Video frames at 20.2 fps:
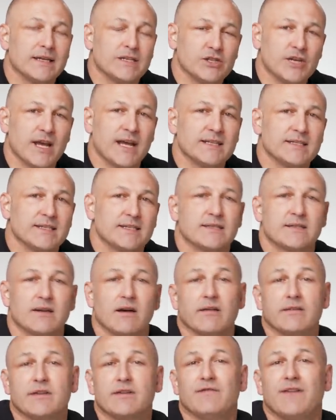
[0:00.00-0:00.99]
chances
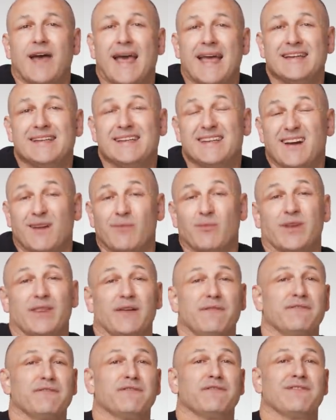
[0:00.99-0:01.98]
are you've ended up with
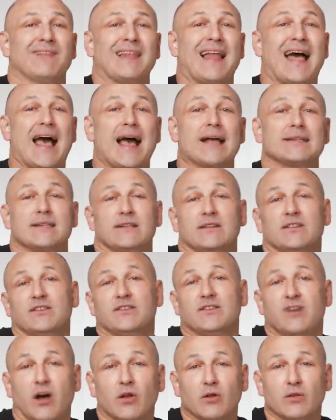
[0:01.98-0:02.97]
a flat,
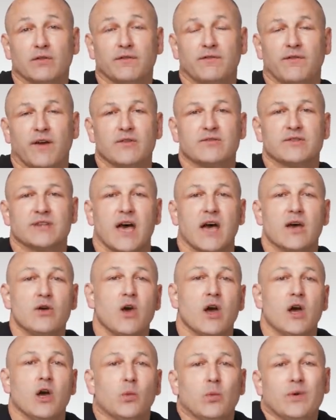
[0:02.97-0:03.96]
dull photo
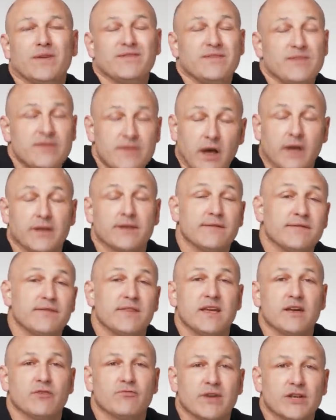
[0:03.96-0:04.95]
with none of
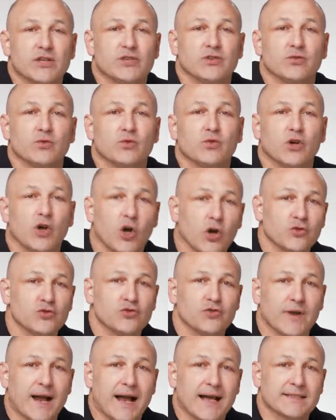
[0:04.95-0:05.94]
the original
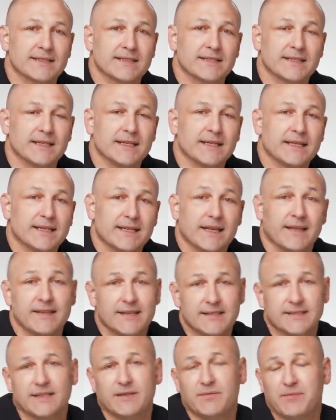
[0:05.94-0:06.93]
contrast. Now,
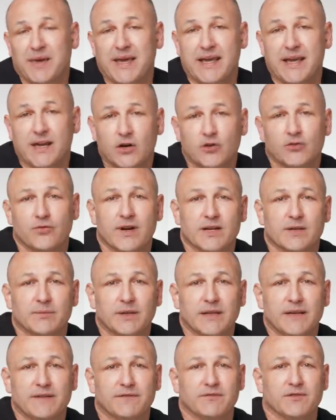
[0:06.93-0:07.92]
this can be
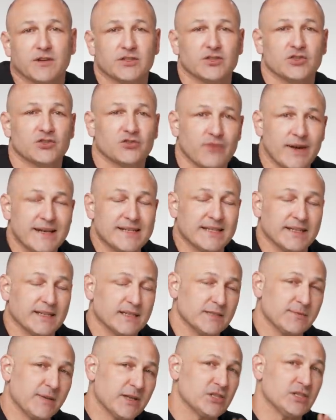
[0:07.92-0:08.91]
incredibly
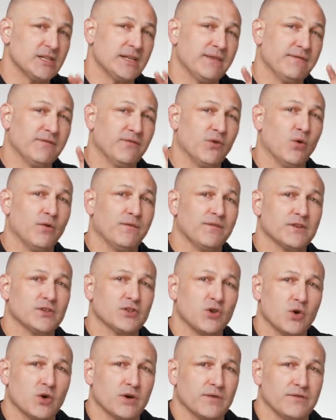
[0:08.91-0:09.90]
frustrating, especially for
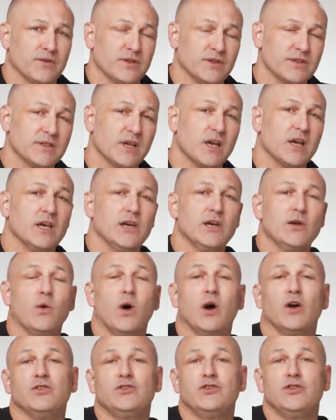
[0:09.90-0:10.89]
photographers who
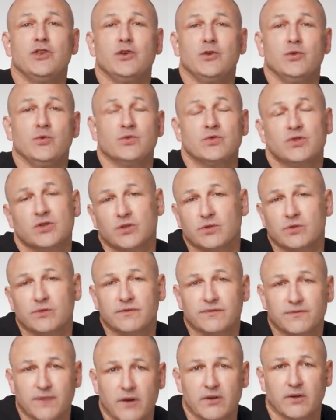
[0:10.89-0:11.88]
are new to
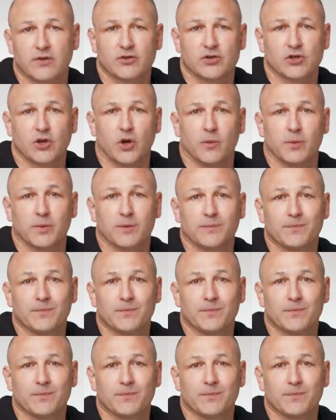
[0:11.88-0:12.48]
Photoshop.